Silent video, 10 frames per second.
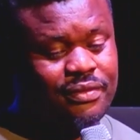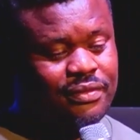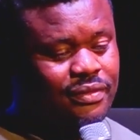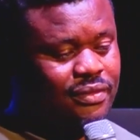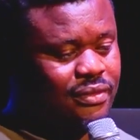
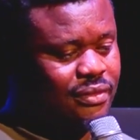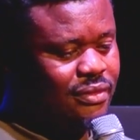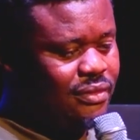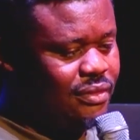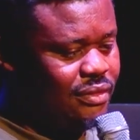
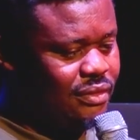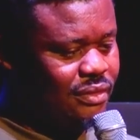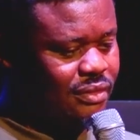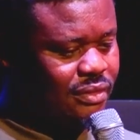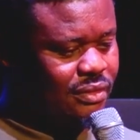
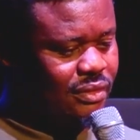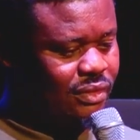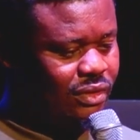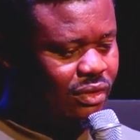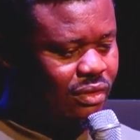
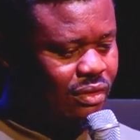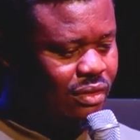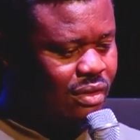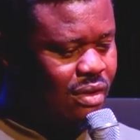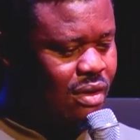
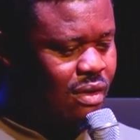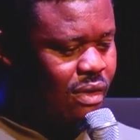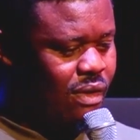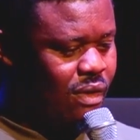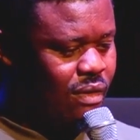
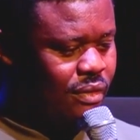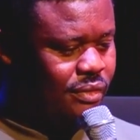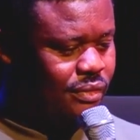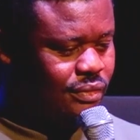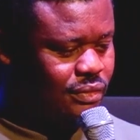Nobody speaks.